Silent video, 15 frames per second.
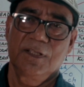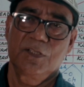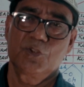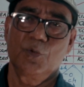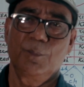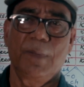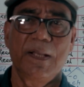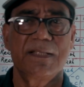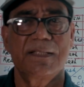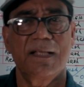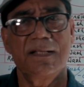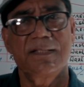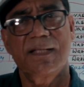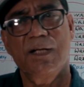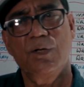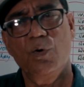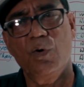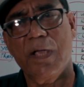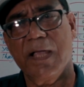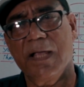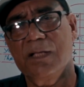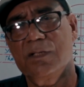So my son said,
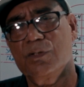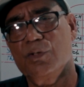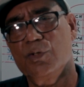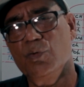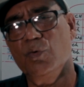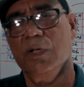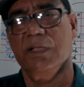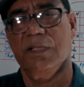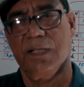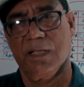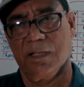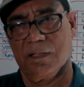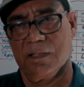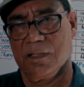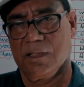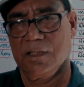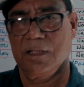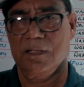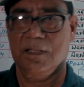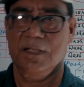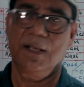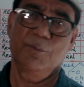okay, do one thing,
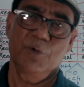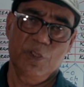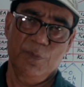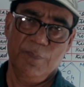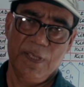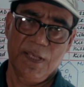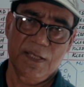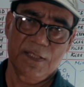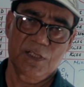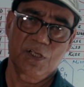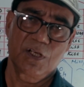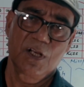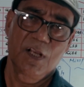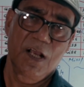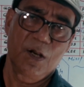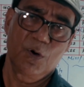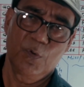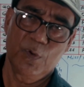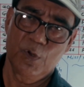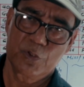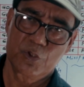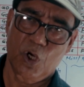come with me and
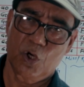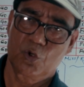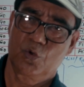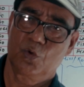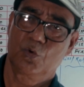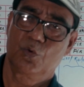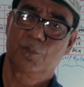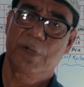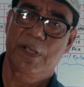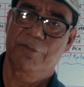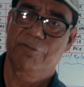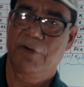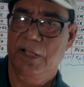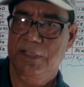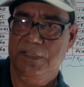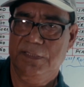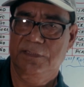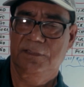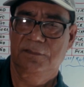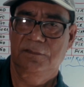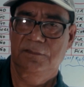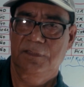we will talk to my father
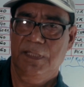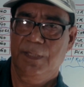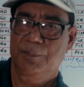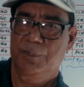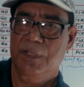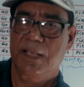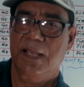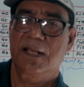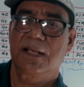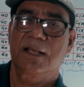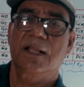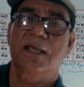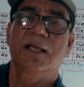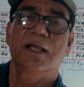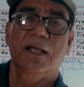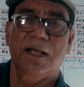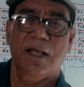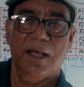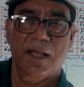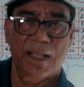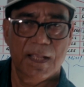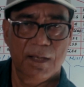if he can
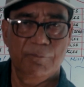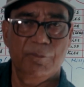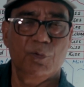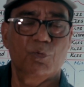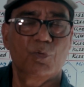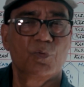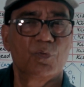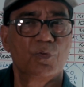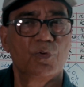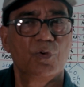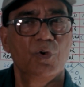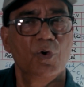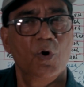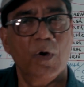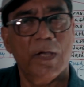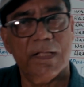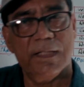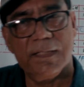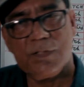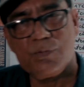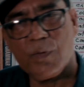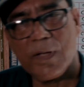help you. Okay,
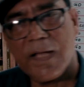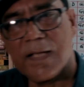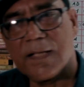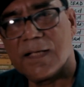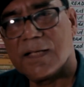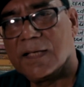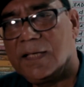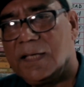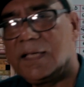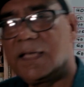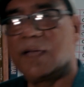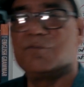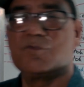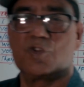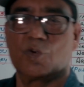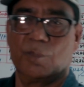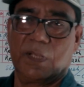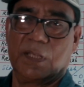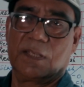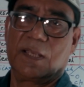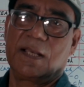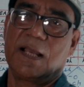this way he came to
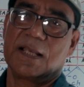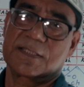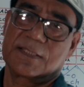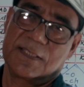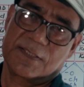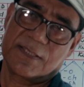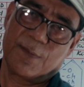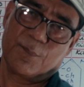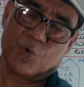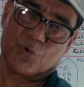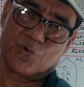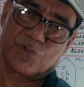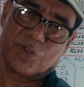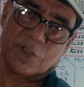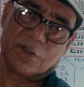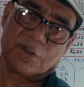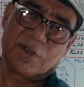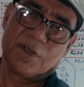me and asked the same question.